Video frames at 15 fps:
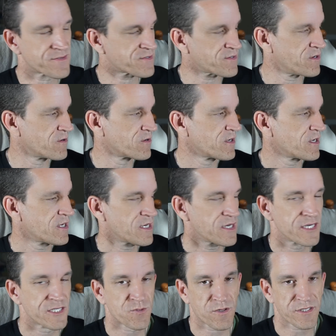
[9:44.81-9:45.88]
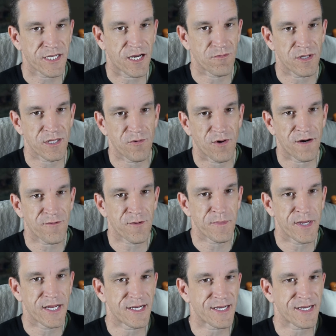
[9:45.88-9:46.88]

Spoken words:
So it's worked out really well for me,